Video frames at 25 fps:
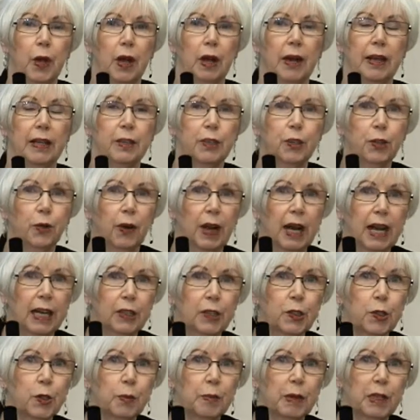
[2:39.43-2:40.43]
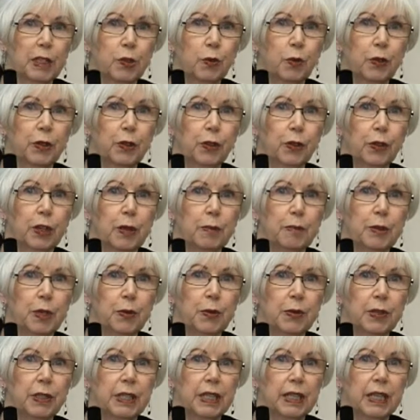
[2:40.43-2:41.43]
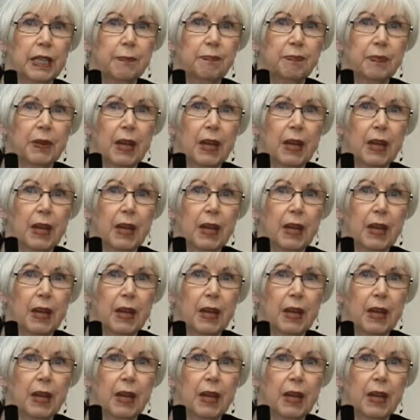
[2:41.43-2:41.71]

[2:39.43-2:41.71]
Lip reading: interact so much with their community,